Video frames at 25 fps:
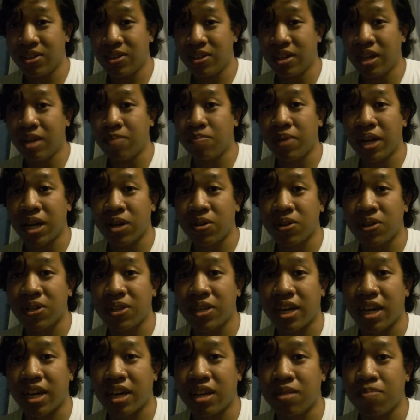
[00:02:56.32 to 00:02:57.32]

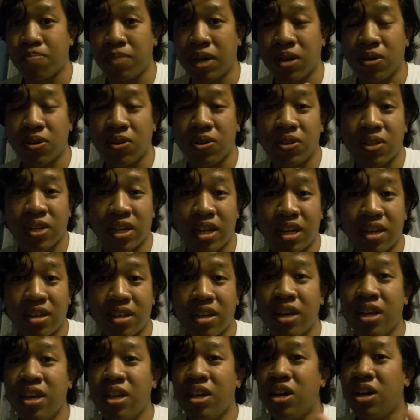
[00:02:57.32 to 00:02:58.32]
Parasite,
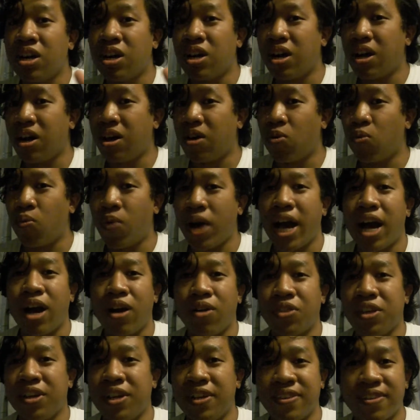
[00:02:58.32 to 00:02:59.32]
wow,
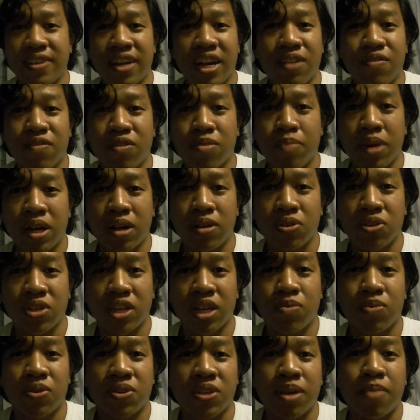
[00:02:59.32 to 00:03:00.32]
the design for
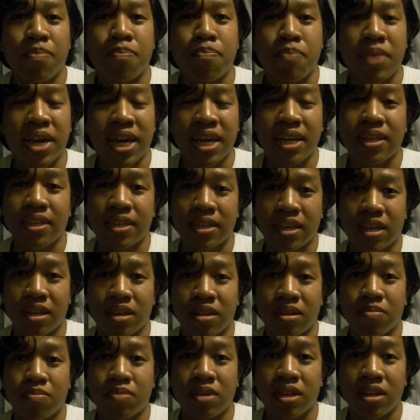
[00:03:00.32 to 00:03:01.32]
Parasite was amazing,
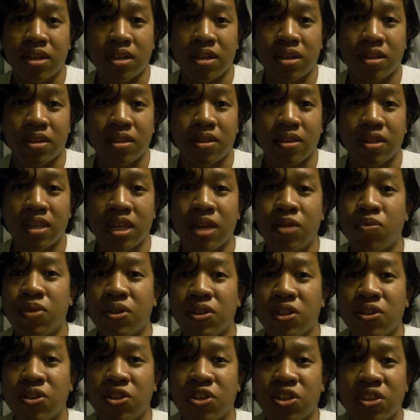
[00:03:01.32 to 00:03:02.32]
because it
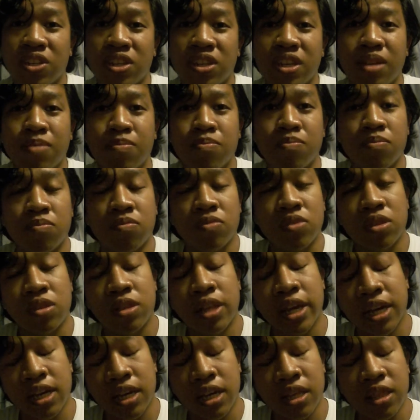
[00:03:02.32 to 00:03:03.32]
wasn't just him,
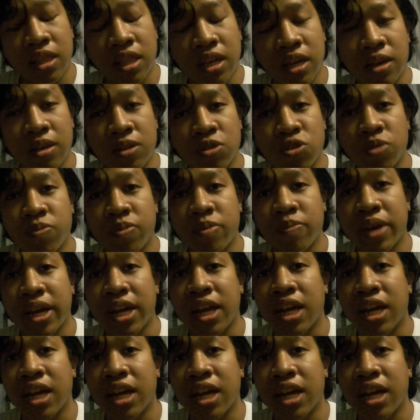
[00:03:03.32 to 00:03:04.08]
like in the Superman